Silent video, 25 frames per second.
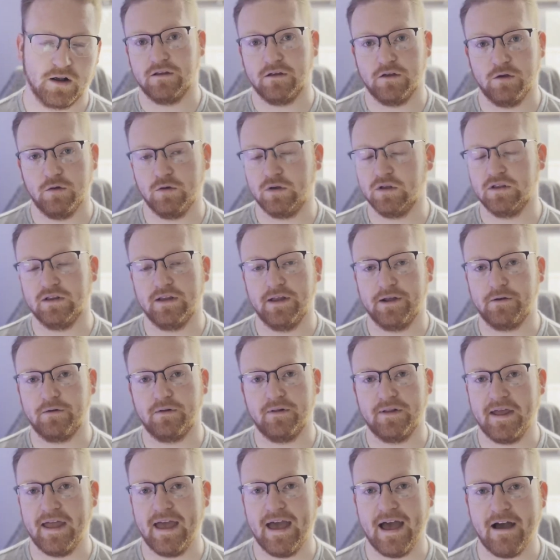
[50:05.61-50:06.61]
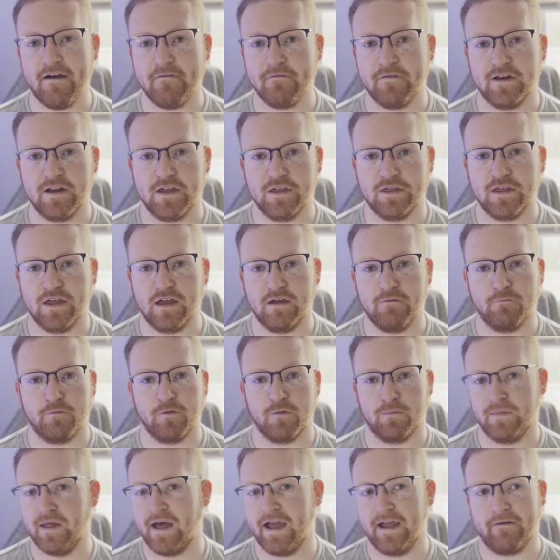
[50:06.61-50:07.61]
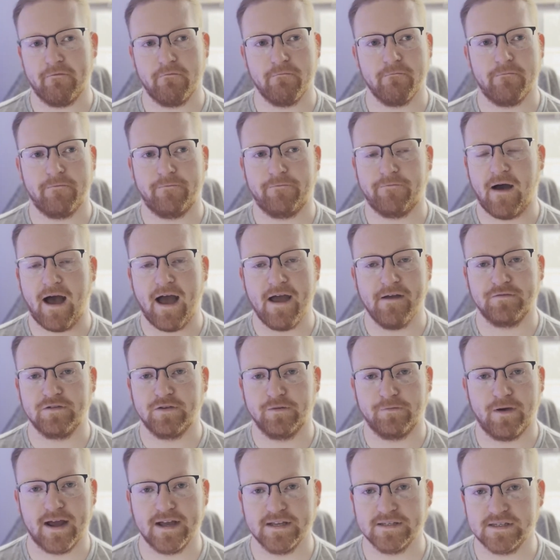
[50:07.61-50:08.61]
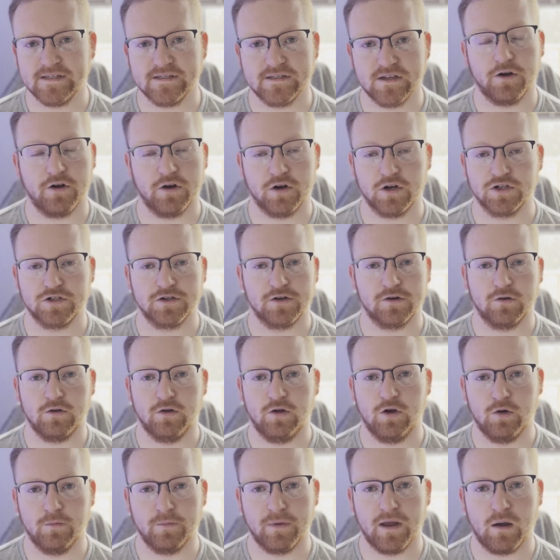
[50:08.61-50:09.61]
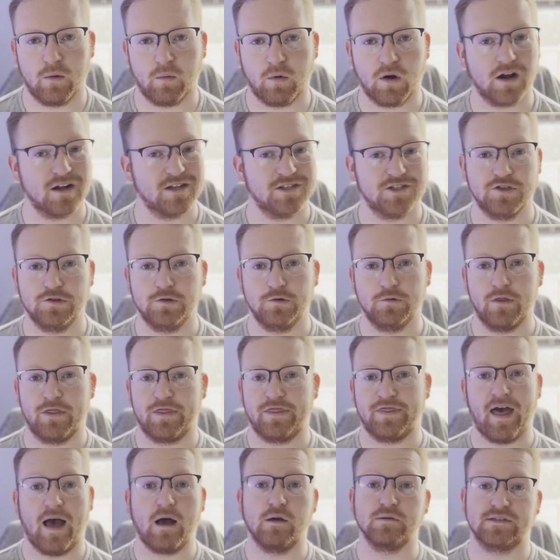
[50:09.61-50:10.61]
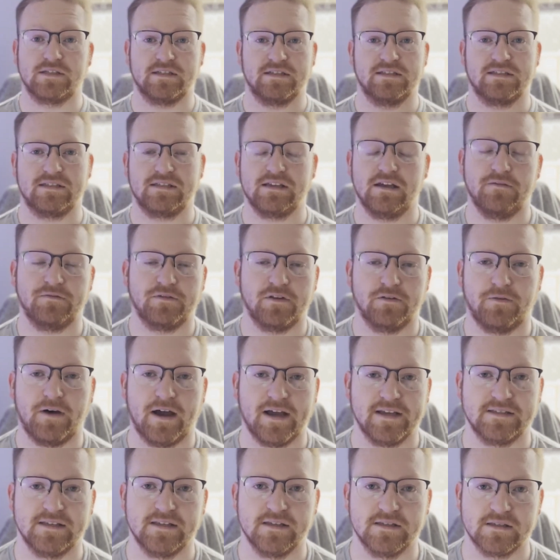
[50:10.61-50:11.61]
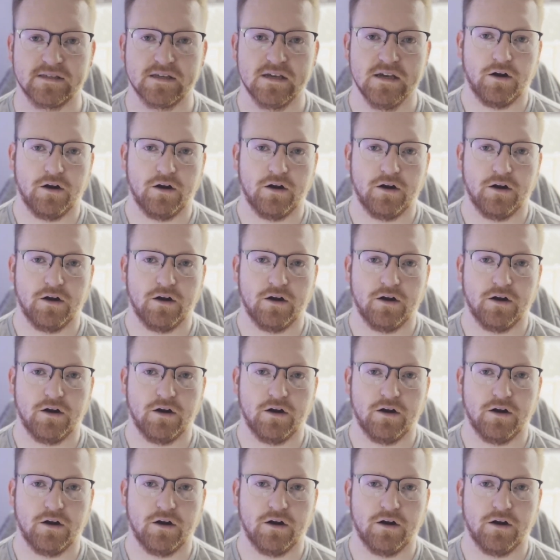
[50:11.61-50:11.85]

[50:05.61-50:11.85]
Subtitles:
You can literally have anything from like 5 devices on your internal home network to thousands of devices